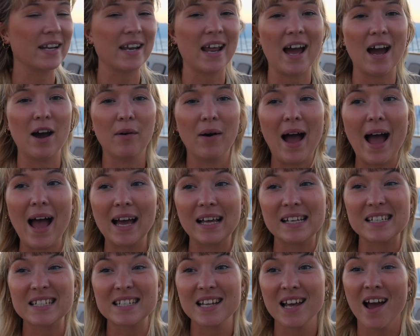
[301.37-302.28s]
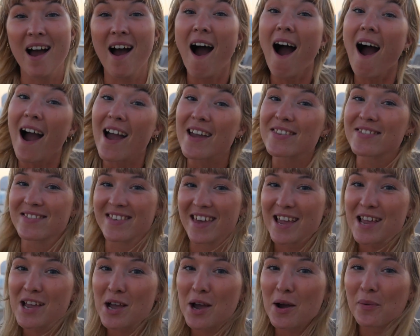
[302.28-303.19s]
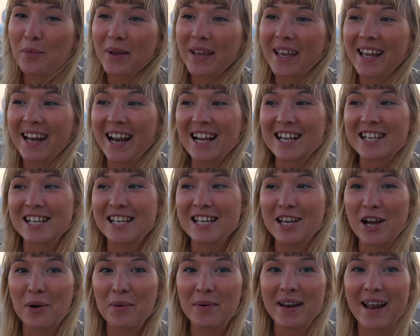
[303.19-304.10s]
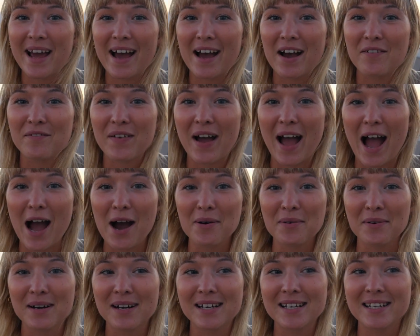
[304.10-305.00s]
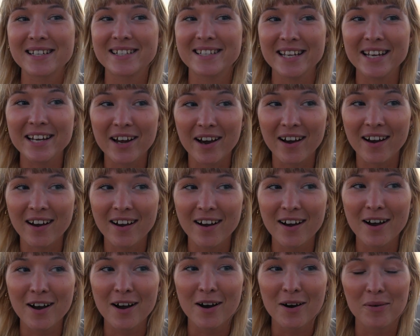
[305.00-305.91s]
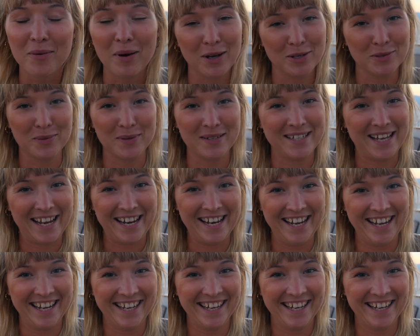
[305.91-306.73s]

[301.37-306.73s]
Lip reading: now, and I think we can actually go and have our dinner whilst we're sailing.